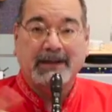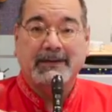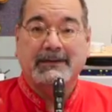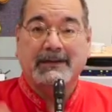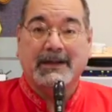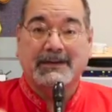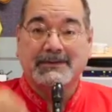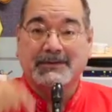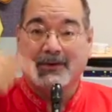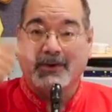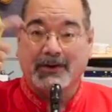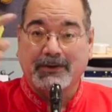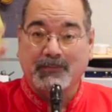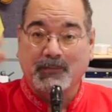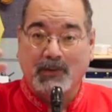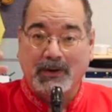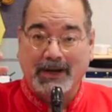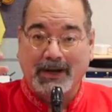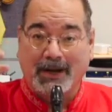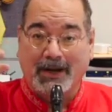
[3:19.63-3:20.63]
That started and
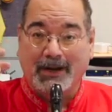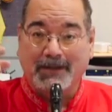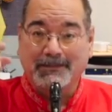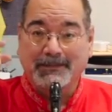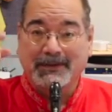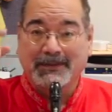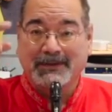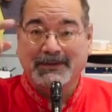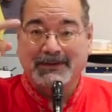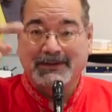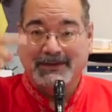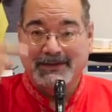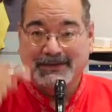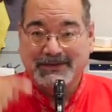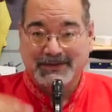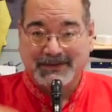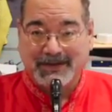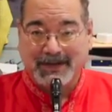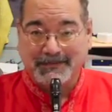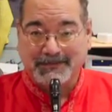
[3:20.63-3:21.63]
went up,
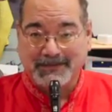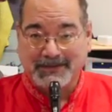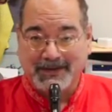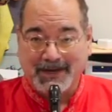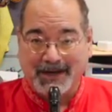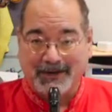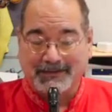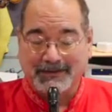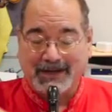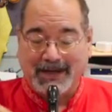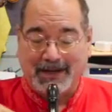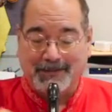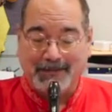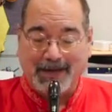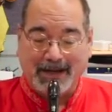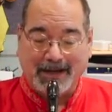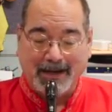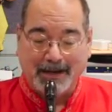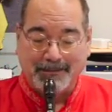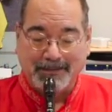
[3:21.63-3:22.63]
skipped down, came
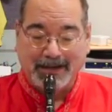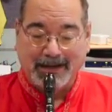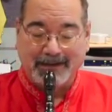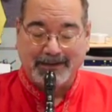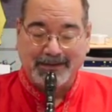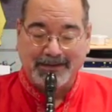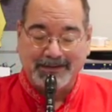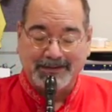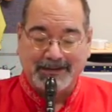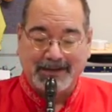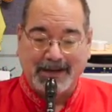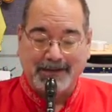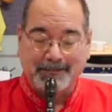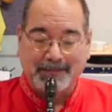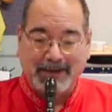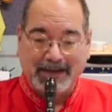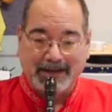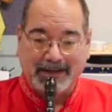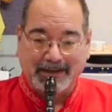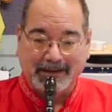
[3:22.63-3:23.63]
back up again to the same
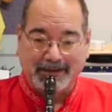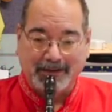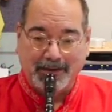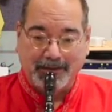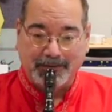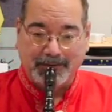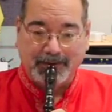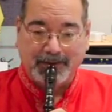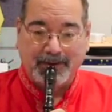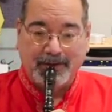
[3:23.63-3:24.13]
beginning note.